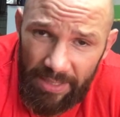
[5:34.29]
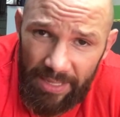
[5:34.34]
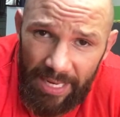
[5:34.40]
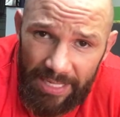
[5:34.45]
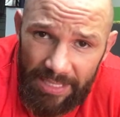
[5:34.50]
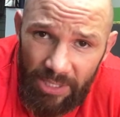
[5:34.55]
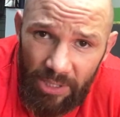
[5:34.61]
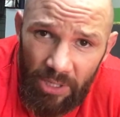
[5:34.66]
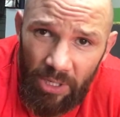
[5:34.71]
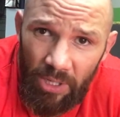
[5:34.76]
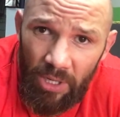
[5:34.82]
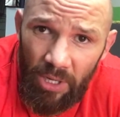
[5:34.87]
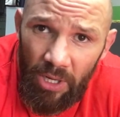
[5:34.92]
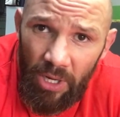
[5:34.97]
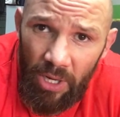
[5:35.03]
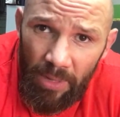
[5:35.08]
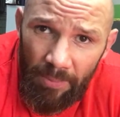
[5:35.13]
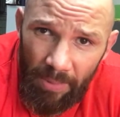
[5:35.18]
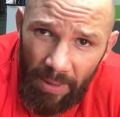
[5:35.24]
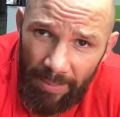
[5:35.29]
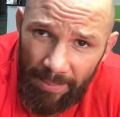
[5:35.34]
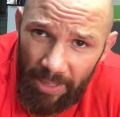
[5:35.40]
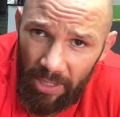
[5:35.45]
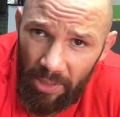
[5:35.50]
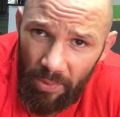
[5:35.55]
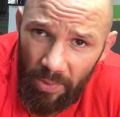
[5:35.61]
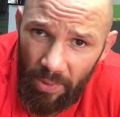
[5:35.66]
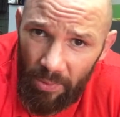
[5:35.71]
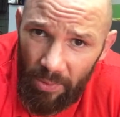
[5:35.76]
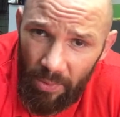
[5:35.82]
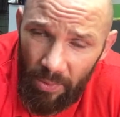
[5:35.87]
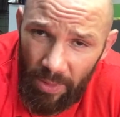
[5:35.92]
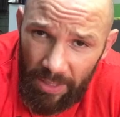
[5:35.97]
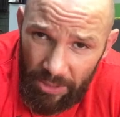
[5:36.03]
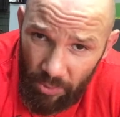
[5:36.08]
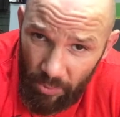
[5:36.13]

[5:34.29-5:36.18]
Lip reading: and that's primarily what we want.